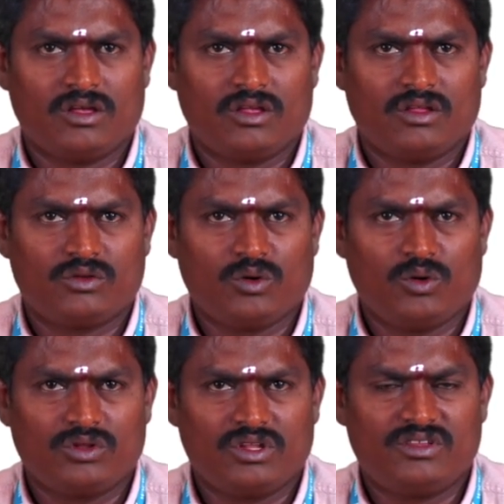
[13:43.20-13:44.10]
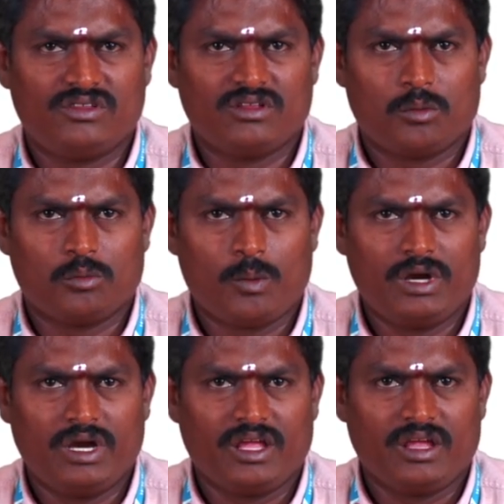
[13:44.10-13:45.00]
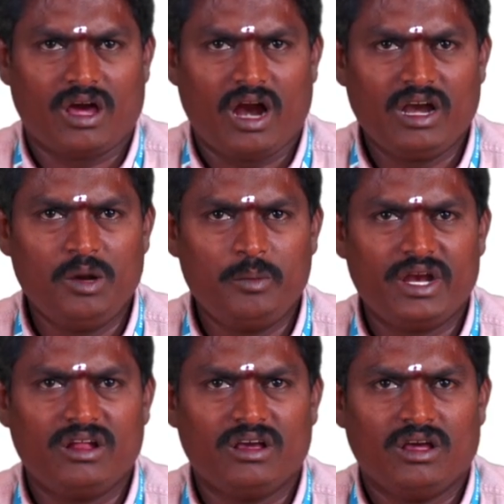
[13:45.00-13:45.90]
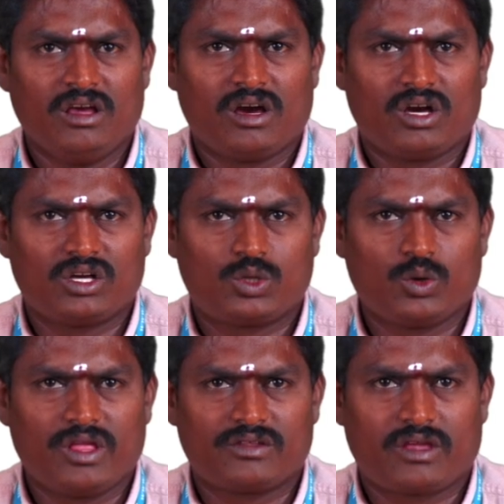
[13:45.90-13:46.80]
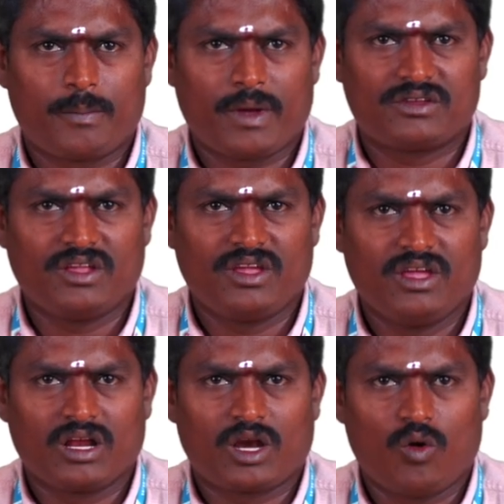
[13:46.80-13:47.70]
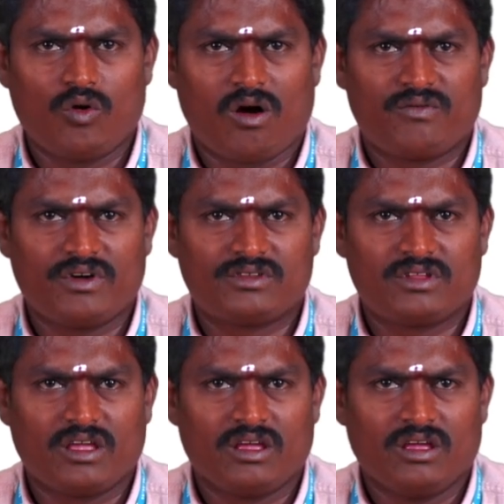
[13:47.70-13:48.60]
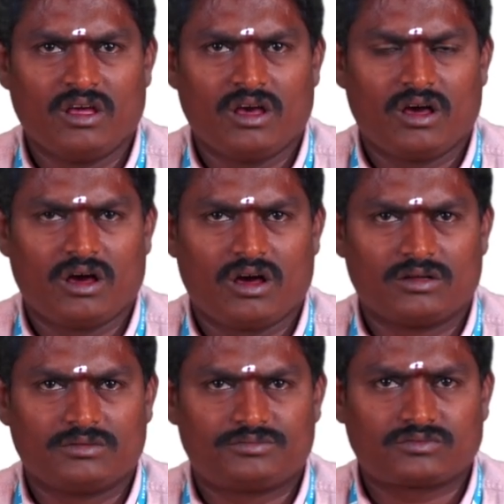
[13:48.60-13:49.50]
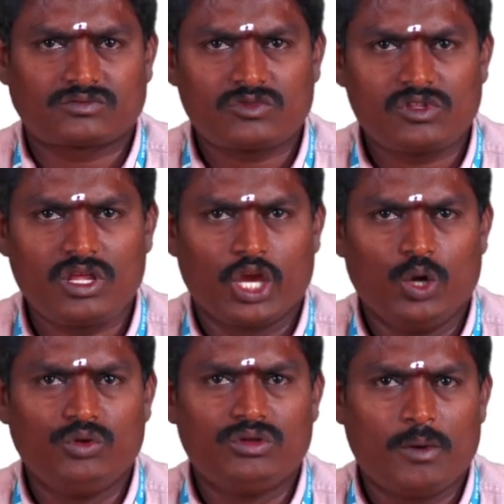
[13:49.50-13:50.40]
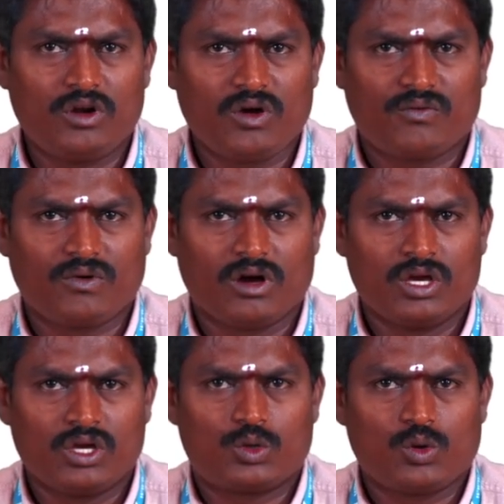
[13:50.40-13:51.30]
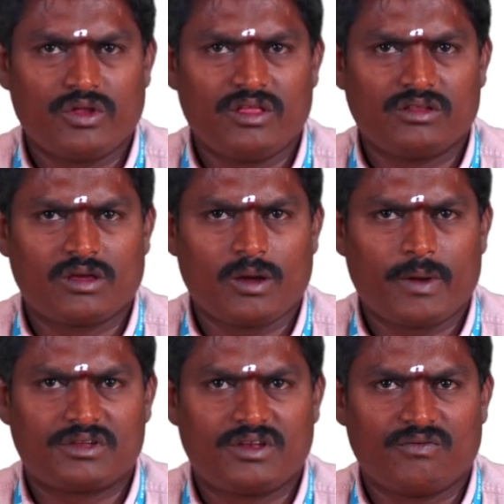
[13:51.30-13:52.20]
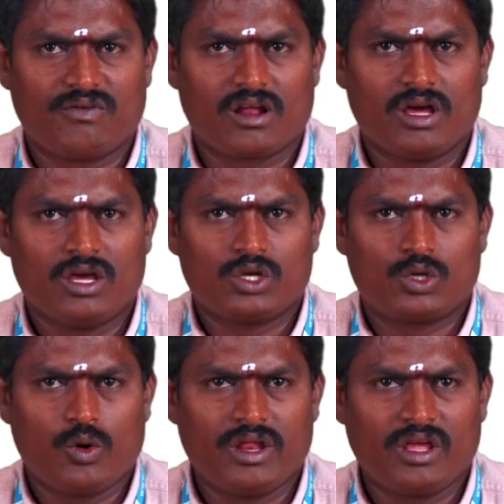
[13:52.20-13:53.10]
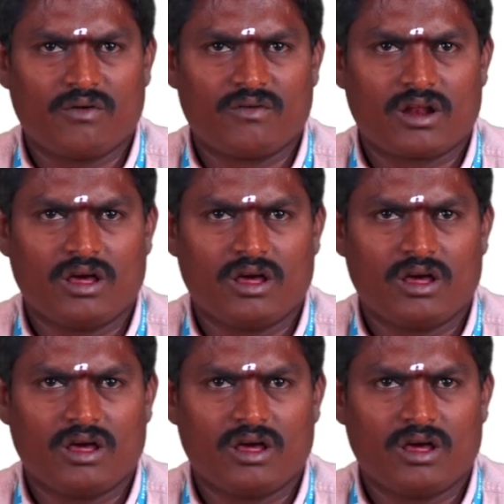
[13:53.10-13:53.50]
So this is mobility. Unlimited storage capacity. Cloud offers a uh, huge amount of storage capacity for storing our